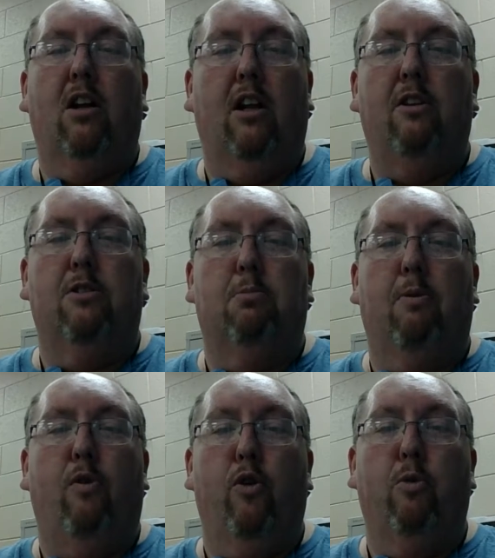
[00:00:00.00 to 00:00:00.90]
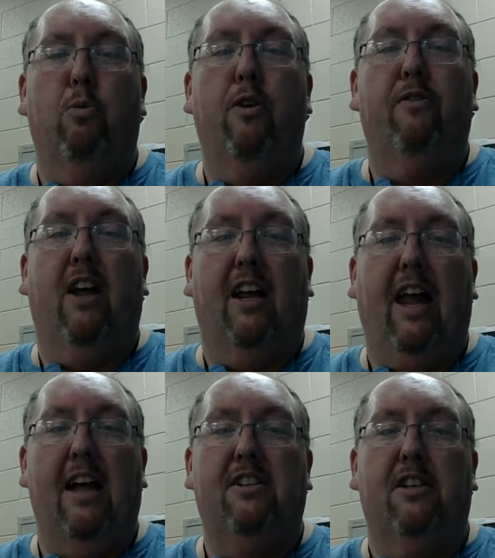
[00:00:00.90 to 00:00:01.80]
closed before the wolf could
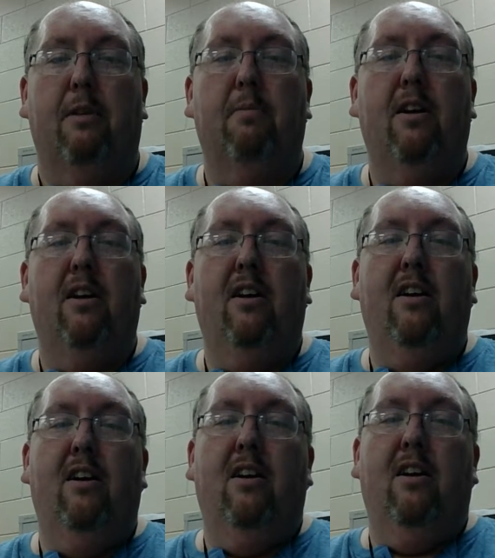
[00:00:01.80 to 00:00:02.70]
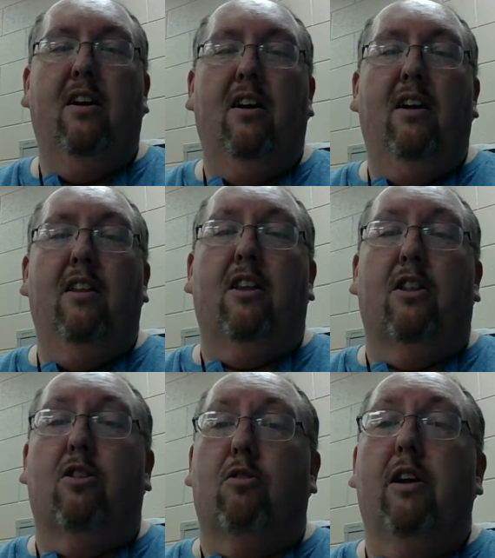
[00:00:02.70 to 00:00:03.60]
catch them. The
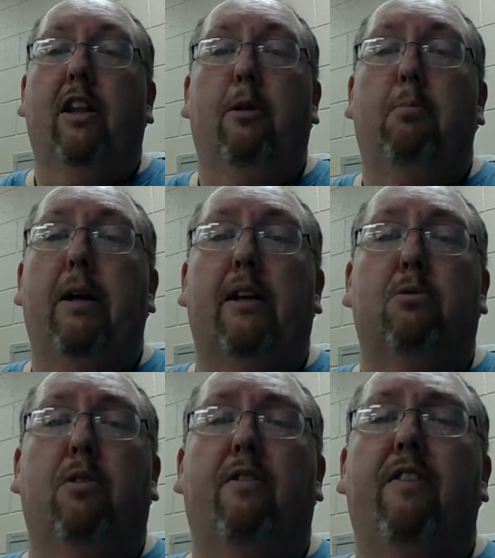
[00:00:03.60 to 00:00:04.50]
three little pigs were